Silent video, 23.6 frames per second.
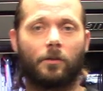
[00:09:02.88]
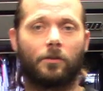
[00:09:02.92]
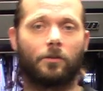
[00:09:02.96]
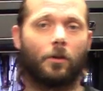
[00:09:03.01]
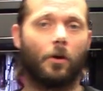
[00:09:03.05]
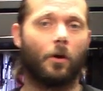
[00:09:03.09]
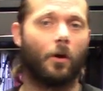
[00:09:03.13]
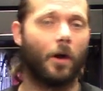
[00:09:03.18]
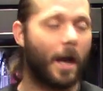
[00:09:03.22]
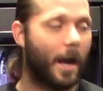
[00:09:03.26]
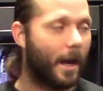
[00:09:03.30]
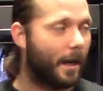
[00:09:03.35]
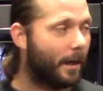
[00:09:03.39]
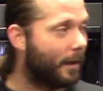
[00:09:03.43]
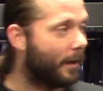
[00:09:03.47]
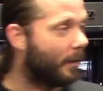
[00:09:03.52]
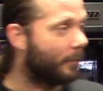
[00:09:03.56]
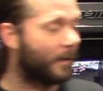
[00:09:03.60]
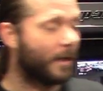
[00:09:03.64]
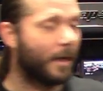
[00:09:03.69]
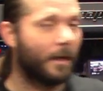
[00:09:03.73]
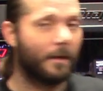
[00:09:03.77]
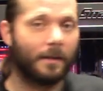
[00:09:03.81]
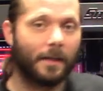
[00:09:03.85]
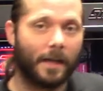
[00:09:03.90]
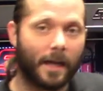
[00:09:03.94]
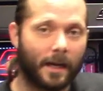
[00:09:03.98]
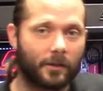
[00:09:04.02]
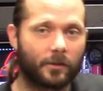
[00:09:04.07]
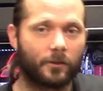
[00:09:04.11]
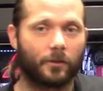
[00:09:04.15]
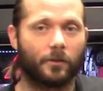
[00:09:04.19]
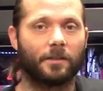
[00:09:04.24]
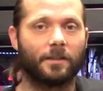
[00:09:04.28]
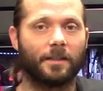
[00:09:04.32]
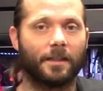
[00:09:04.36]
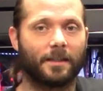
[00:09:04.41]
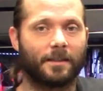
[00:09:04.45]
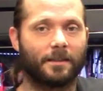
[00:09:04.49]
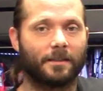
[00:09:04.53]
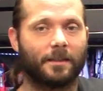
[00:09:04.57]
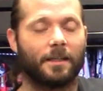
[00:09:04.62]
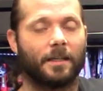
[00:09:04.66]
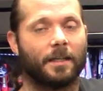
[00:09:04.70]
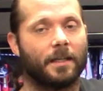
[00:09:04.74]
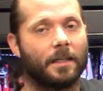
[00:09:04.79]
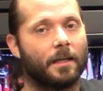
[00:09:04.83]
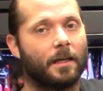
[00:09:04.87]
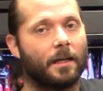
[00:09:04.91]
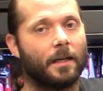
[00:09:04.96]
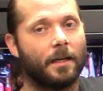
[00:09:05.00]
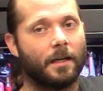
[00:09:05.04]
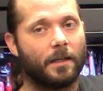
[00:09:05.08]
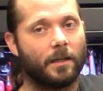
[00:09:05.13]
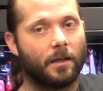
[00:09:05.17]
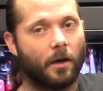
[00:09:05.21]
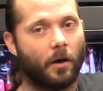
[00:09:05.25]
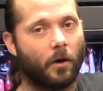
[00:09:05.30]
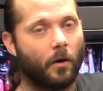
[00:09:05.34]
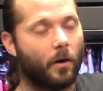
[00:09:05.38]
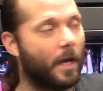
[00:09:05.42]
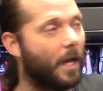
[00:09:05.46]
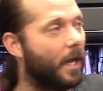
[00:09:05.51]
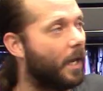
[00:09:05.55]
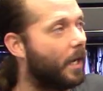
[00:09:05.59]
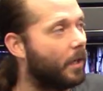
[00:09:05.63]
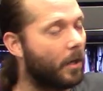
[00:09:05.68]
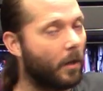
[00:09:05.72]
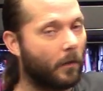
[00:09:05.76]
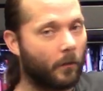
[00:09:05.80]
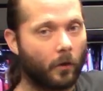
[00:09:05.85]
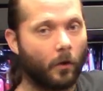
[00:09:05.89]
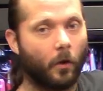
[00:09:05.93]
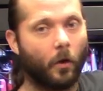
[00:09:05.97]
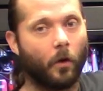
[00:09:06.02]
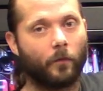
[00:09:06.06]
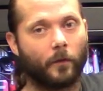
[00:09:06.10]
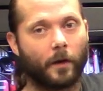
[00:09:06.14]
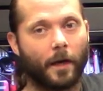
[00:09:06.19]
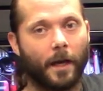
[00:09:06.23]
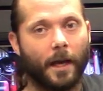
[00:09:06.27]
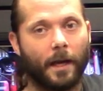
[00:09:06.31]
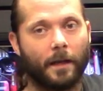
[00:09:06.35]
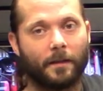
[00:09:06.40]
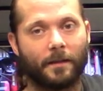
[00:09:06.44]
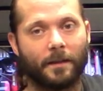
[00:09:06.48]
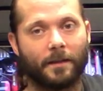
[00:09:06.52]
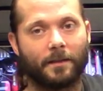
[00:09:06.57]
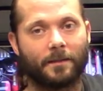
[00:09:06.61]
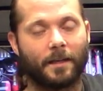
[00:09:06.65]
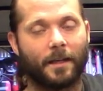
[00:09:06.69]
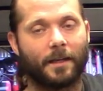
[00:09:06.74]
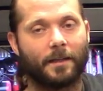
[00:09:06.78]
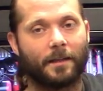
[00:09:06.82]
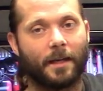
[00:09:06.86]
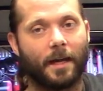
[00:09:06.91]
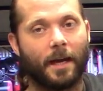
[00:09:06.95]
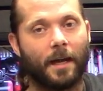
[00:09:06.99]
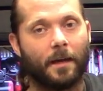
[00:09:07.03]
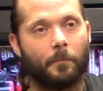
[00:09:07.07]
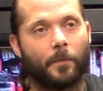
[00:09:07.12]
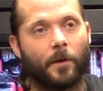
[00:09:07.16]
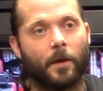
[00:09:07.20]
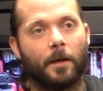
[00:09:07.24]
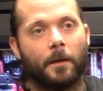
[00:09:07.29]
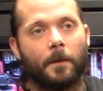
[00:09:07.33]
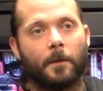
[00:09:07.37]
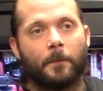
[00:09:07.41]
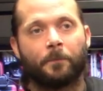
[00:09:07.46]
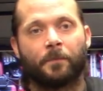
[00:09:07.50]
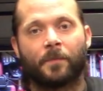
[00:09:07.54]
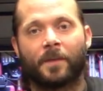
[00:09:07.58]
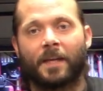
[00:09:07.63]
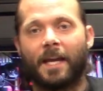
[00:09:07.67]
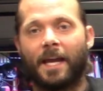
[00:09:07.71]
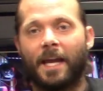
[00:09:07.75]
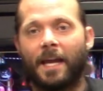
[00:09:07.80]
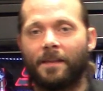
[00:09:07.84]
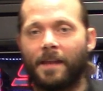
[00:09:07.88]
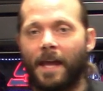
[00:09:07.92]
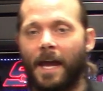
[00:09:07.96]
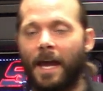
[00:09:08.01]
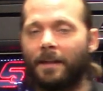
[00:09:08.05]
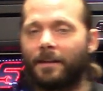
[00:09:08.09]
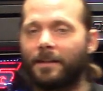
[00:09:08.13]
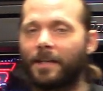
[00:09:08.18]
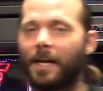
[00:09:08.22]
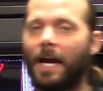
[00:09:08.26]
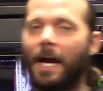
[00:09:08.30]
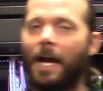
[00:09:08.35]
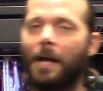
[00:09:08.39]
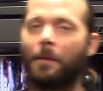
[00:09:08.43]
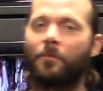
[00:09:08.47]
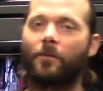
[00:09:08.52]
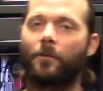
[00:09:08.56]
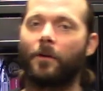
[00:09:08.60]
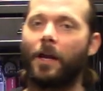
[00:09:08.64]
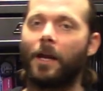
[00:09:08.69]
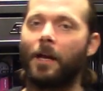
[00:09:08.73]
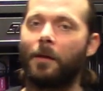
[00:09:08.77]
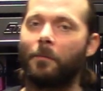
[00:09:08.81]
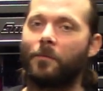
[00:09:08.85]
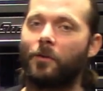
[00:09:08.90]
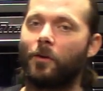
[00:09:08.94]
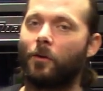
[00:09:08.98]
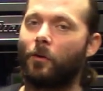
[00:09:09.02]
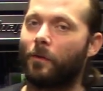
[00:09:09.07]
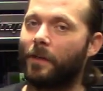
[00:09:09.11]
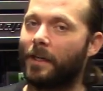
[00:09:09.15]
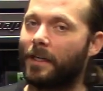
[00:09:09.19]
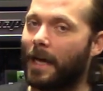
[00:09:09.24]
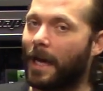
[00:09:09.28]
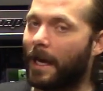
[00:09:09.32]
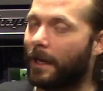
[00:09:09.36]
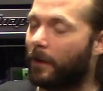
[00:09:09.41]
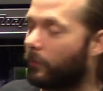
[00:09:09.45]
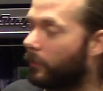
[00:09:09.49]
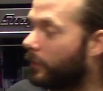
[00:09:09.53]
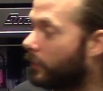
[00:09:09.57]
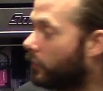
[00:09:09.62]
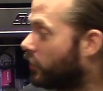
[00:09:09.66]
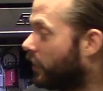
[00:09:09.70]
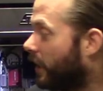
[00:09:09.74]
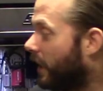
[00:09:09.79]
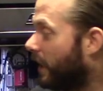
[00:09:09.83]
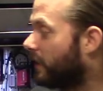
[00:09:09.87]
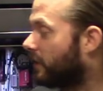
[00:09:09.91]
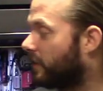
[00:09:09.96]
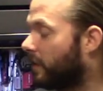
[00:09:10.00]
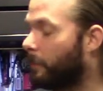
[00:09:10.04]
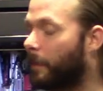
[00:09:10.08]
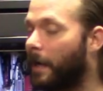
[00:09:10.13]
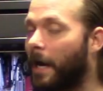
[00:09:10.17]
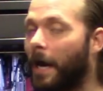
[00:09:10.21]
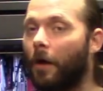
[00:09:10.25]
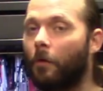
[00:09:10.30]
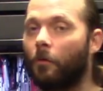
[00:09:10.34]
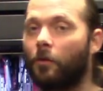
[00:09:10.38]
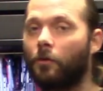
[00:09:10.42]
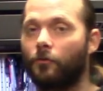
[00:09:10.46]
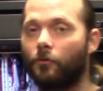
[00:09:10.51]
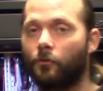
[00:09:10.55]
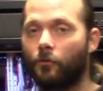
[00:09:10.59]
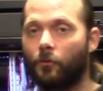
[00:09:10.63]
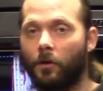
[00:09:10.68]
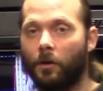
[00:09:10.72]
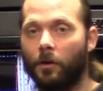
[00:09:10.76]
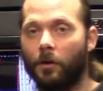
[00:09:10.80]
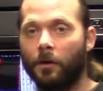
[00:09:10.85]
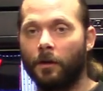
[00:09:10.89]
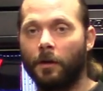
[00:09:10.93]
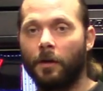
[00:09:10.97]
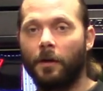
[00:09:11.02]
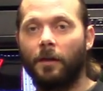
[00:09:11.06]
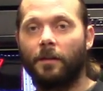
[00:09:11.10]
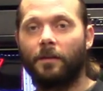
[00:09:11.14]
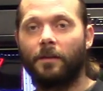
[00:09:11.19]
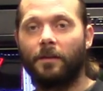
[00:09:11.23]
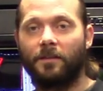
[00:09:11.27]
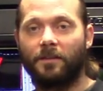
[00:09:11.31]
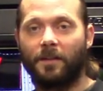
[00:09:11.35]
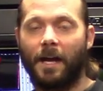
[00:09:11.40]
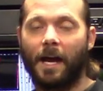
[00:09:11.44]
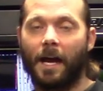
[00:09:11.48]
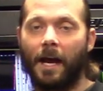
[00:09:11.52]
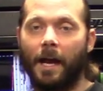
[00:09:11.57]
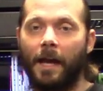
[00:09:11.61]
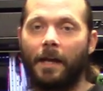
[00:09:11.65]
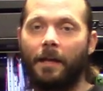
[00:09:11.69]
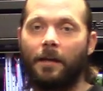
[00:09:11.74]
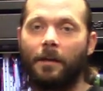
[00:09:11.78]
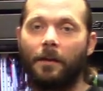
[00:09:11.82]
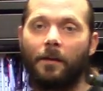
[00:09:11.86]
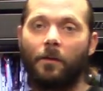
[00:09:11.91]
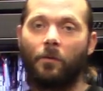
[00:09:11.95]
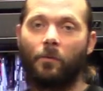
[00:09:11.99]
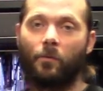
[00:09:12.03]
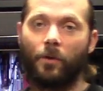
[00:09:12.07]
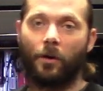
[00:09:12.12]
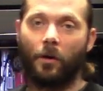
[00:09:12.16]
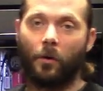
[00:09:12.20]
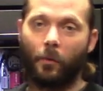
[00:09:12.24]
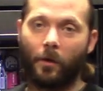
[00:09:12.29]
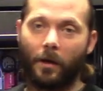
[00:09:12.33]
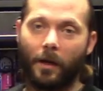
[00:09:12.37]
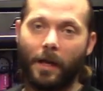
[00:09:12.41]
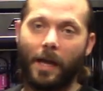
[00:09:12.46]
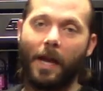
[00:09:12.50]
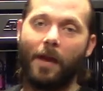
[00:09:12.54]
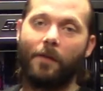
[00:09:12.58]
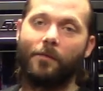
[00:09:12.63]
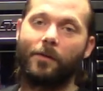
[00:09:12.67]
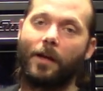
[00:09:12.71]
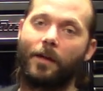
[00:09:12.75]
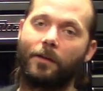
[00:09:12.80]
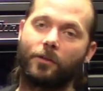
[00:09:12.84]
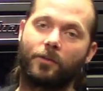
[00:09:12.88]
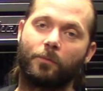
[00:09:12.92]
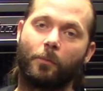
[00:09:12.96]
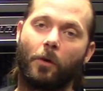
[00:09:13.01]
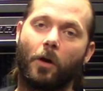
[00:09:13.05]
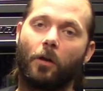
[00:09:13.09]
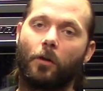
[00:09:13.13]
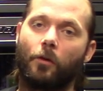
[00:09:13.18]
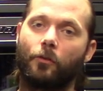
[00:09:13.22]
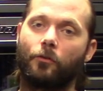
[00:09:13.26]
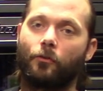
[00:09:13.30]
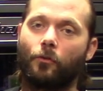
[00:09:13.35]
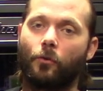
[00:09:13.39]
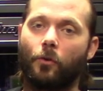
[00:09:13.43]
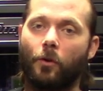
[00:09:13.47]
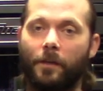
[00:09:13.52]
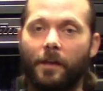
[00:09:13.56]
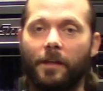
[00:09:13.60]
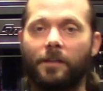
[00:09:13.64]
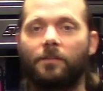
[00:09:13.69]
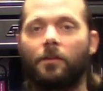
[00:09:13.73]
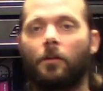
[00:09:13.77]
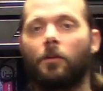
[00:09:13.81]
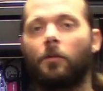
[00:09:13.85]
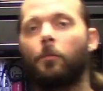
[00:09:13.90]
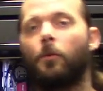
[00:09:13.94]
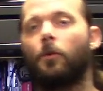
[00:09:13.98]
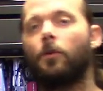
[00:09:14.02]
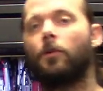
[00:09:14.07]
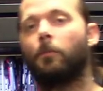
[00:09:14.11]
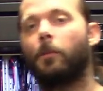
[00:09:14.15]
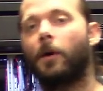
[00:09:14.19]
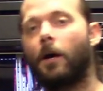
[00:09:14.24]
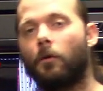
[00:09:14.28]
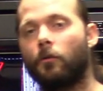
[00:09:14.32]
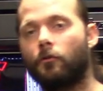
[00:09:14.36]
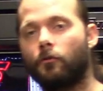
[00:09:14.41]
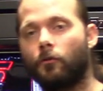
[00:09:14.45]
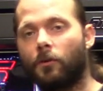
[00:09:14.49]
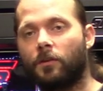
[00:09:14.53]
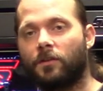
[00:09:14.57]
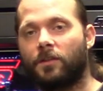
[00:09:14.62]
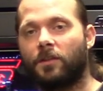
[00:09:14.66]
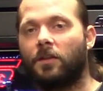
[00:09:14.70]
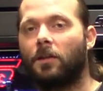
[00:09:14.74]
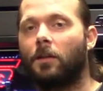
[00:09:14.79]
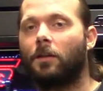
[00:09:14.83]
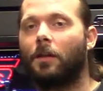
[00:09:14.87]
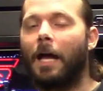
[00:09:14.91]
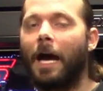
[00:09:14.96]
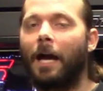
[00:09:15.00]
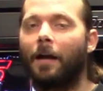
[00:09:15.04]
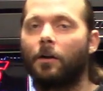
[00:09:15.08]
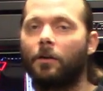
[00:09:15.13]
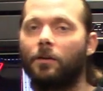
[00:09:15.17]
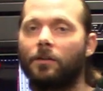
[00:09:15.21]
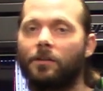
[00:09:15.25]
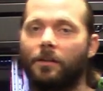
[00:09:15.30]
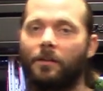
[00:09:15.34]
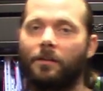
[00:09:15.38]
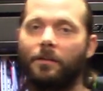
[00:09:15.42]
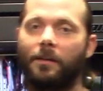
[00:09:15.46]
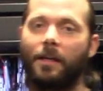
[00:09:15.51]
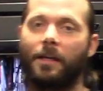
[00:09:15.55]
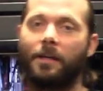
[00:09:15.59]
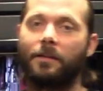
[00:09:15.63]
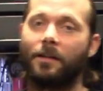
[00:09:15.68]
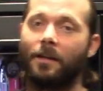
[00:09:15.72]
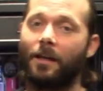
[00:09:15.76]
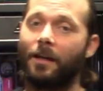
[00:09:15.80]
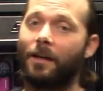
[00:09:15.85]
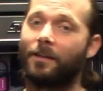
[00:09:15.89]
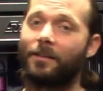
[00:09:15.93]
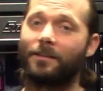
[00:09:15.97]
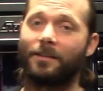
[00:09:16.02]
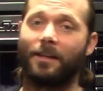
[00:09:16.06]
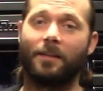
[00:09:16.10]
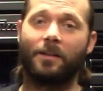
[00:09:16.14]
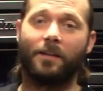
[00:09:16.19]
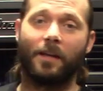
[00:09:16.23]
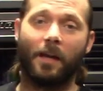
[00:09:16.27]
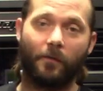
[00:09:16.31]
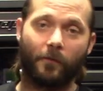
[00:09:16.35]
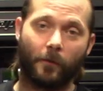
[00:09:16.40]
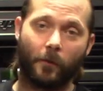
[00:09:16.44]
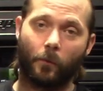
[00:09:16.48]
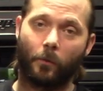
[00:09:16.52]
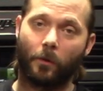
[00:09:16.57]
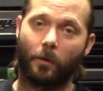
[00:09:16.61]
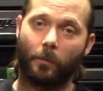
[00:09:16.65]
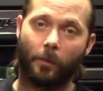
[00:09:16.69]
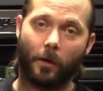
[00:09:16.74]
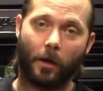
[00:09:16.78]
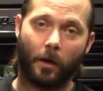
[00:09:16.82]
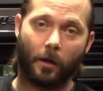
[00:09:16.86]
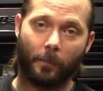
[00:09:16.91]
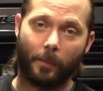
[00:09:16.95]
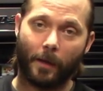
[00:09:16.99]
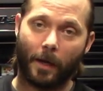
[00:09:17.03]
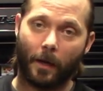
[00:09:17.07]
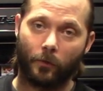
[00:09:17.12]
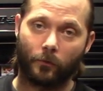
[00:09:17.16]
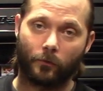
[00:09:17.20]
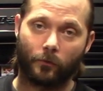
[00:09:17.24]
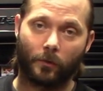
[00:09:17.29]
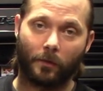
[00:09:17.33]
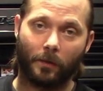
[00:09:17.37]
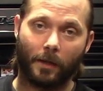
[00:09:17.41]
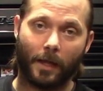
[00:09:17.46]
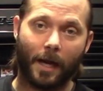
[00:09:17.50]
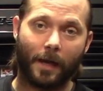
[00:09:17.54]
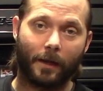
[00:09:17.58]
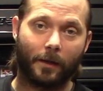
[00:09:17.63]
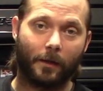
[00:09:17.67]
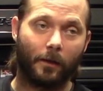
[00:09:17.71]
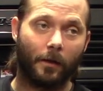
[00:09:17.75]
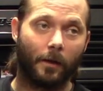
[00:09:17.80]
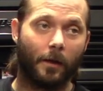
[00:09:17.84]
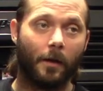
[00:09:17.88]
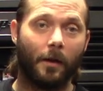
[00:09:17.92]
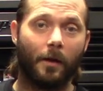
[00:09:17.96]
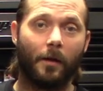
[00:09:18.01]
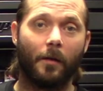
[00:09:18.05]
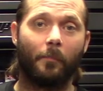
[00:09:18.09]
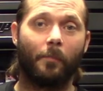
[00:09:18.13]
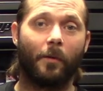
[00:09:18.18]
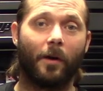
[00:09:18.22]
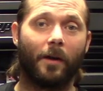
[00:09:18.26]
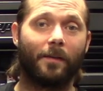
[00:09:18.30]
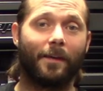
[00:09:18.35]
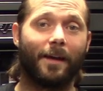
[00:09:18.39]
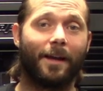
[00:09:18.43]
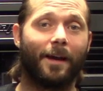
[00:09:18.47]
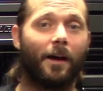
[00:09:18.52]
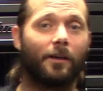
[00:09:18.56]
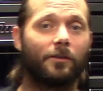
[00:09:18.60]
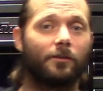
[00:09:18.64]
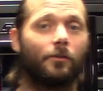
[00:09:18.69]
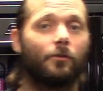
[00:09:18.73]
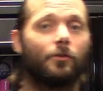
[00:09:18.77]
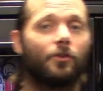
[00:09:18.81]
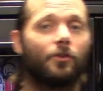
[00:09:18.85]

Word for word: or so, I ended up getting the extra 60, you know, and another overhead and things like that. But in that time frame, you know, they not only changed the power drawer design, you know, where they have it on a smaller drawer, they started putting power drawers in the lockers and things, because I definitely would have bought a power drawer locker, but they also